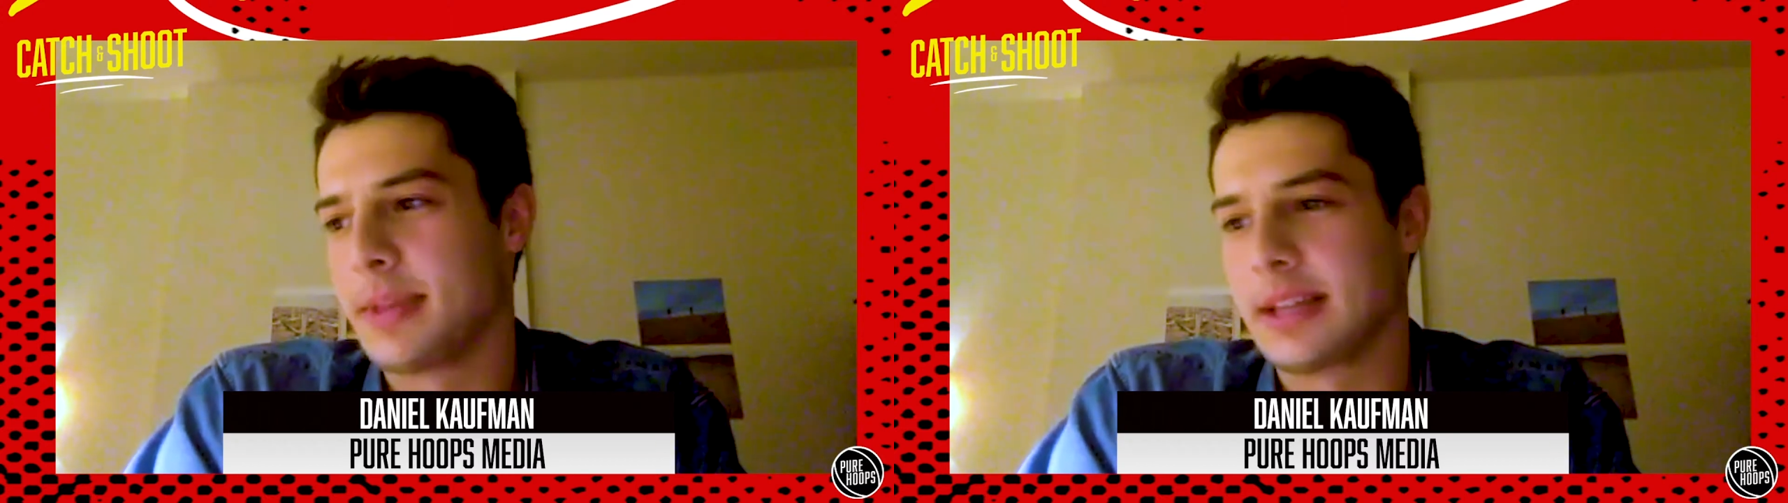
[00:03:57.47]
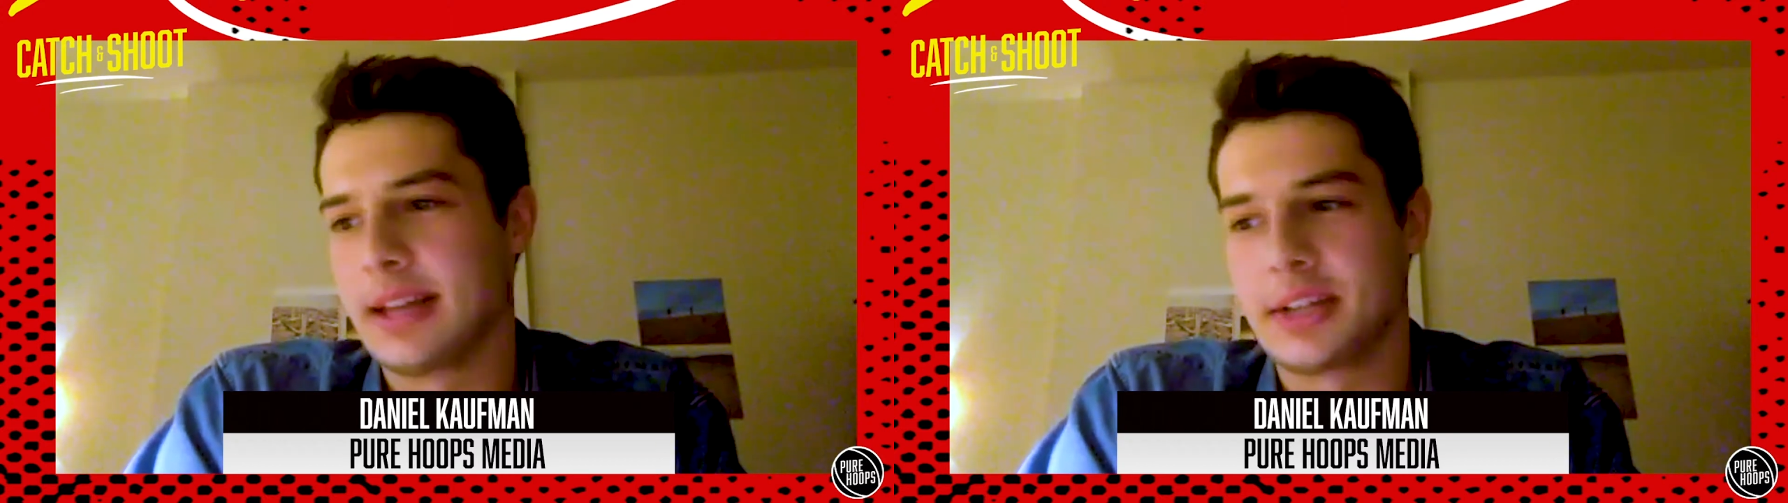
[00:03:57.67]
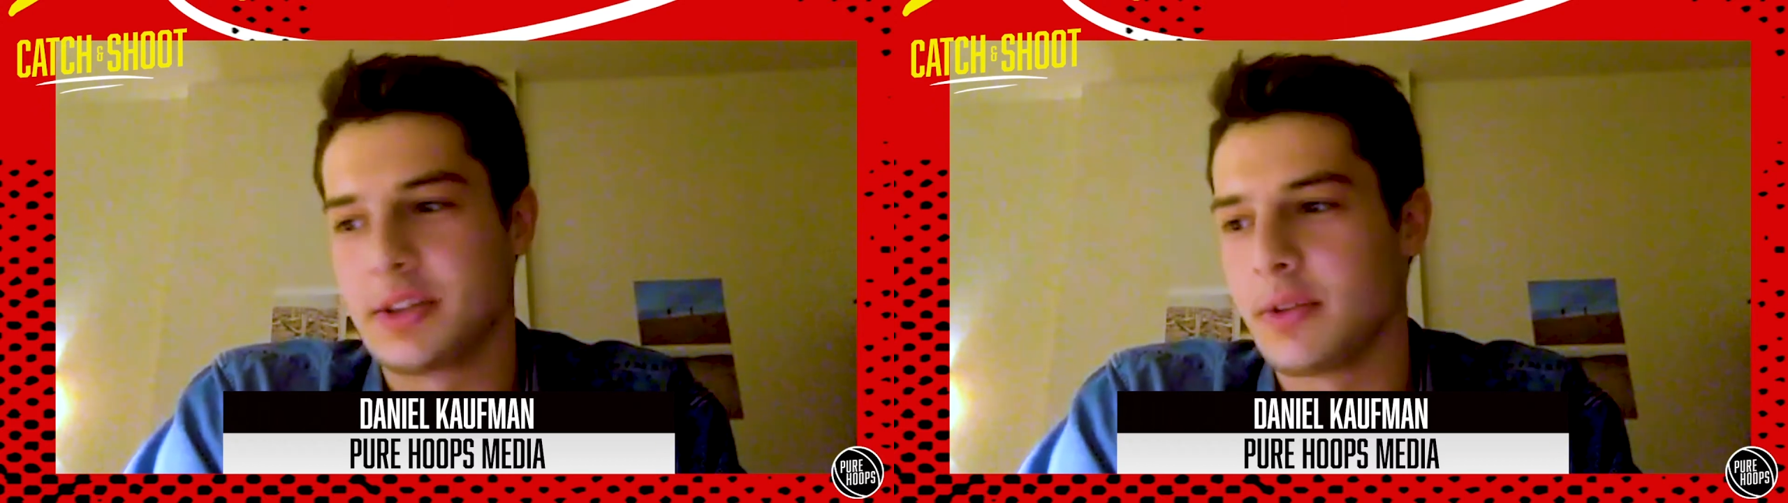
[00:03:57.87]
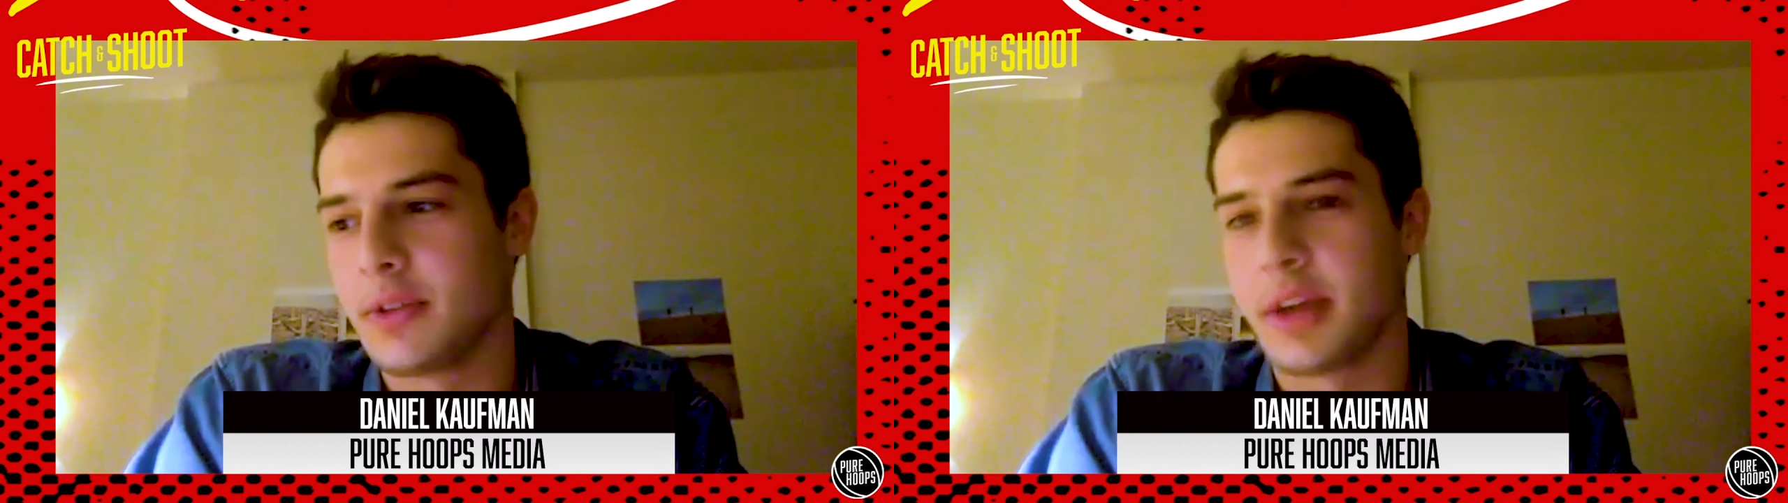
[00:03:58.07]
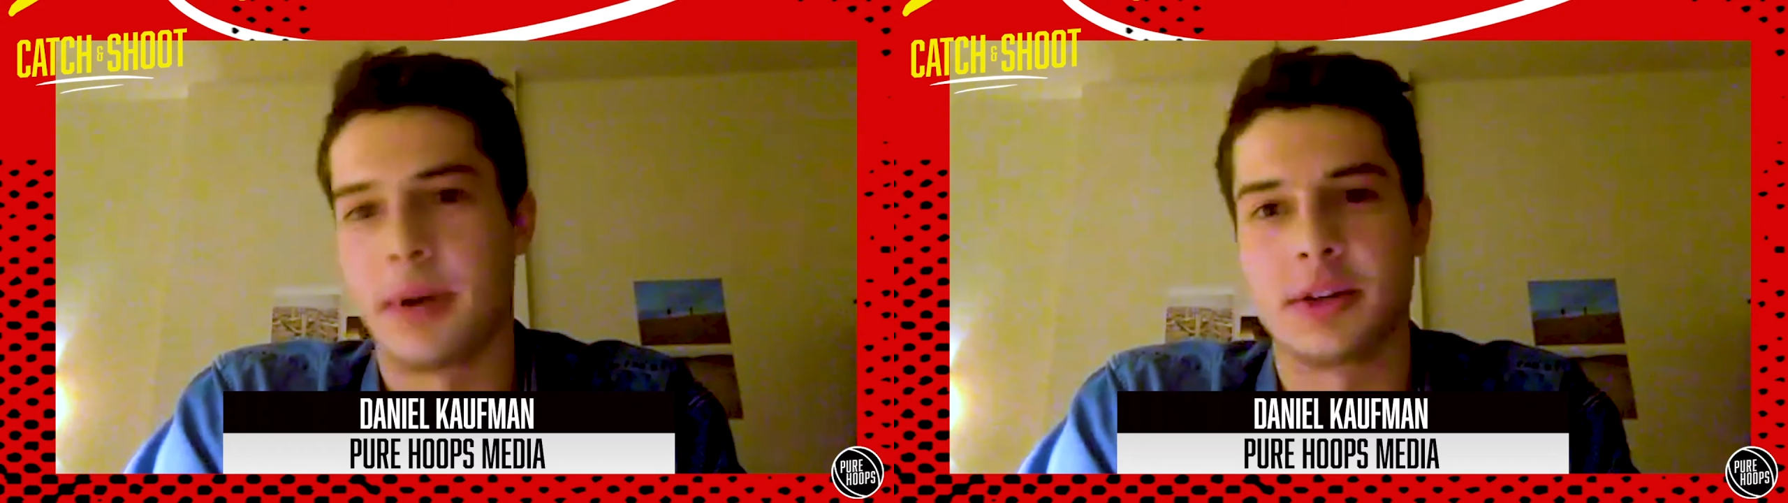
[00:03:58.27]
I mean, like last year, you
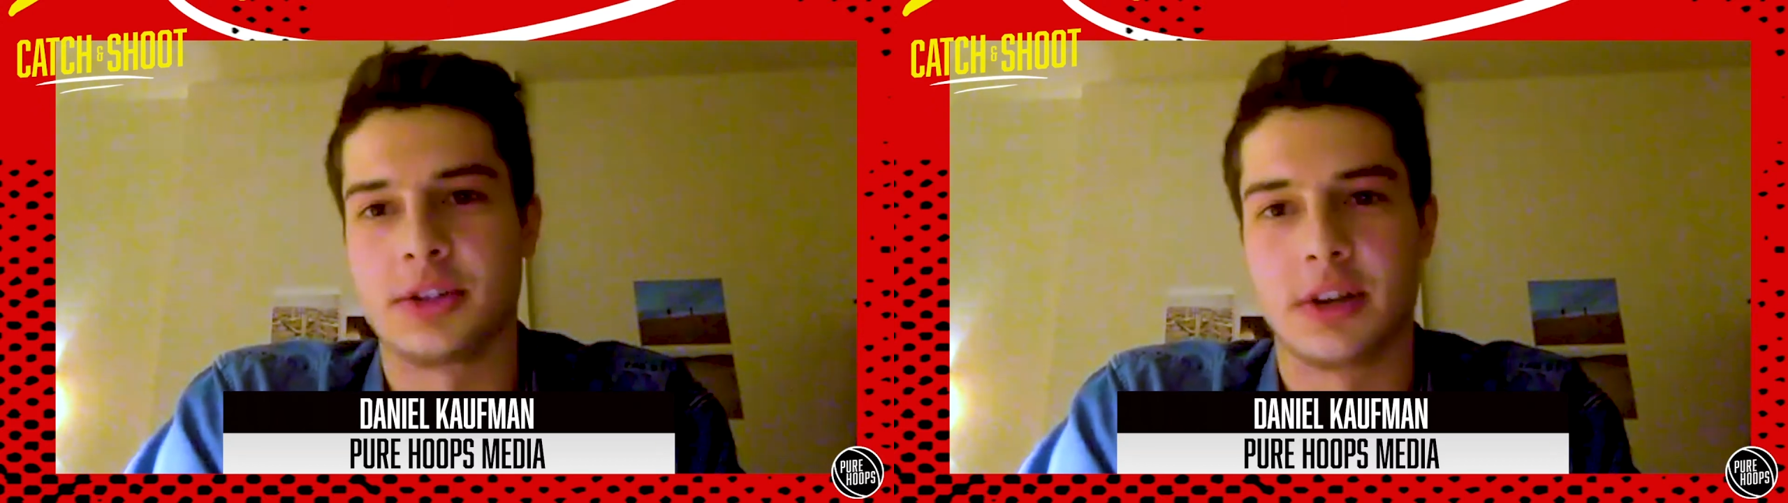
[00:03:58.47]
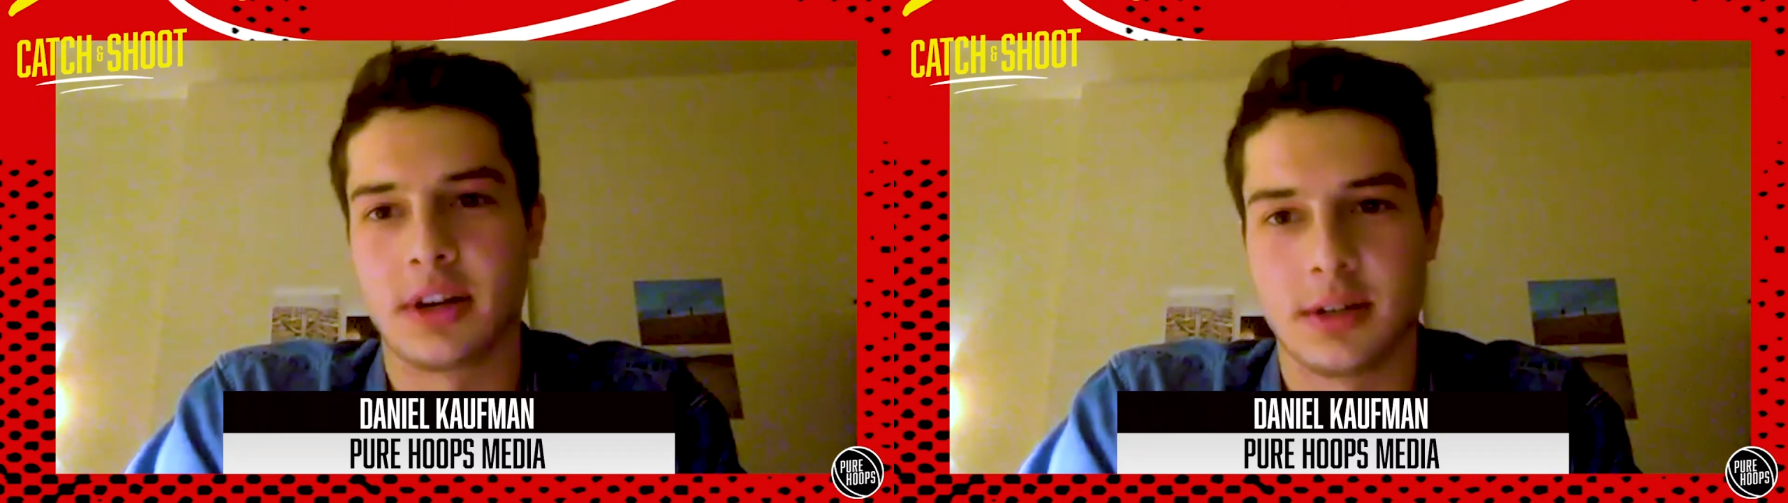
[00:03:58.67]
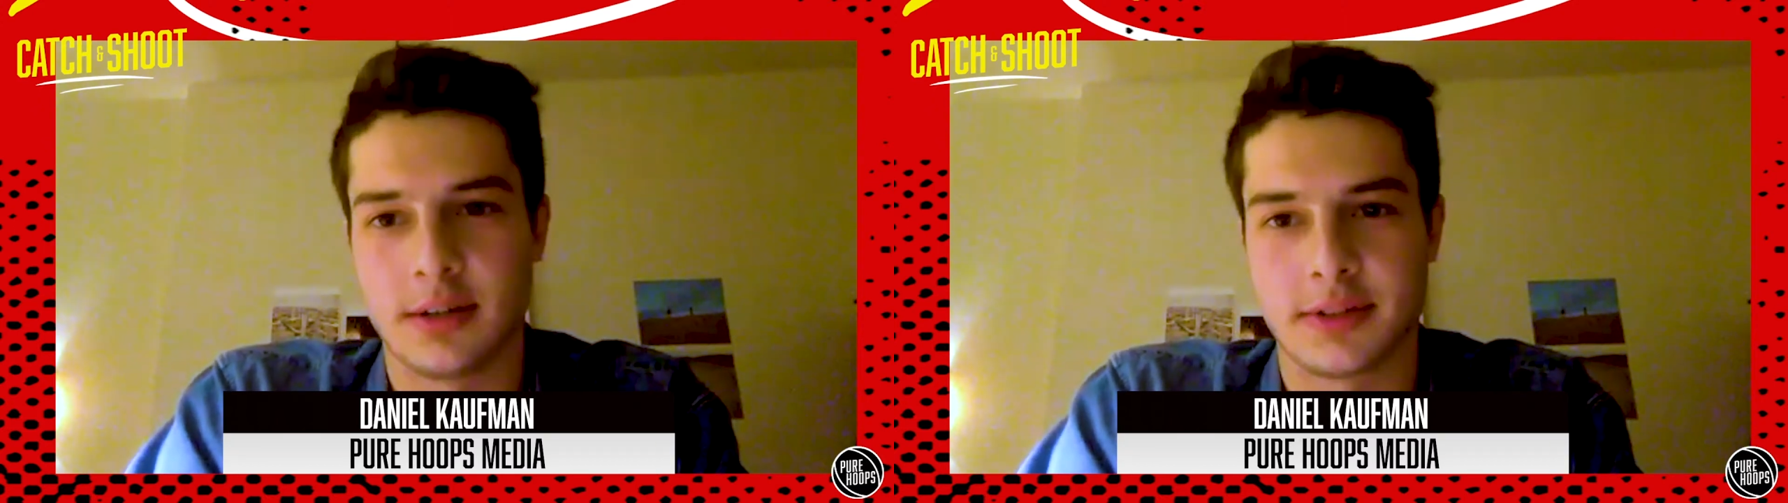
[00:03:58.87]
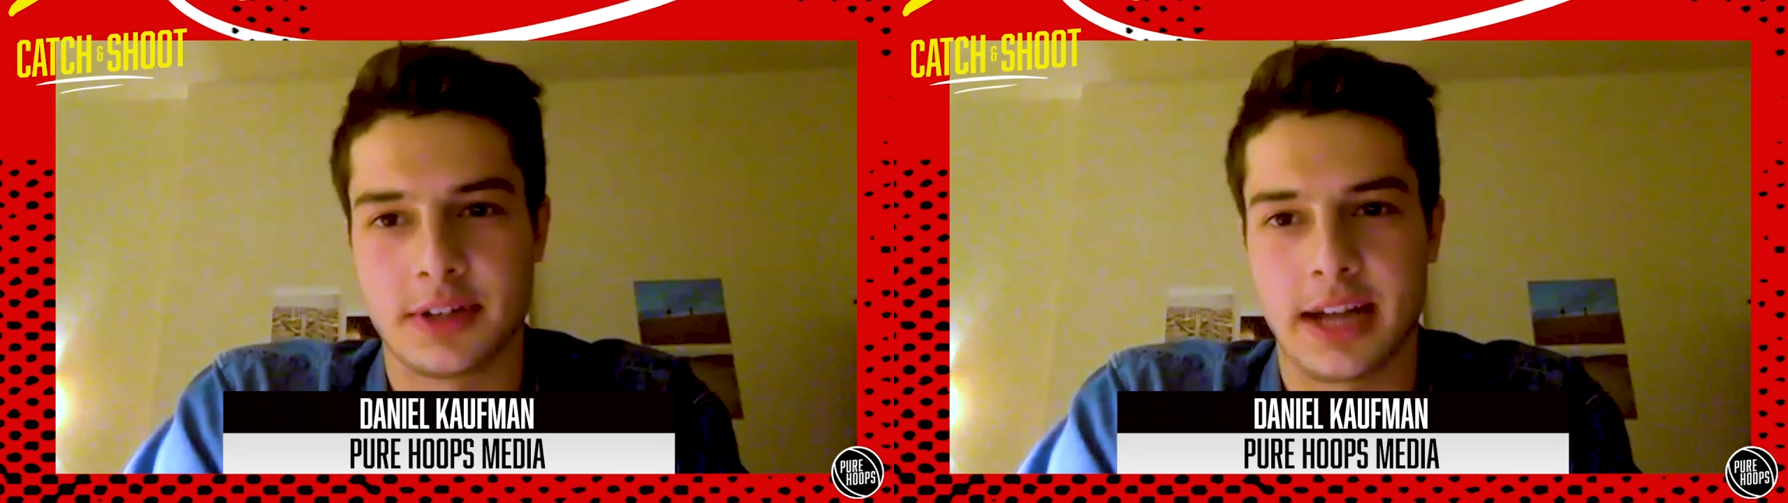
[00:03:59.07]
think about Jarrett Culver,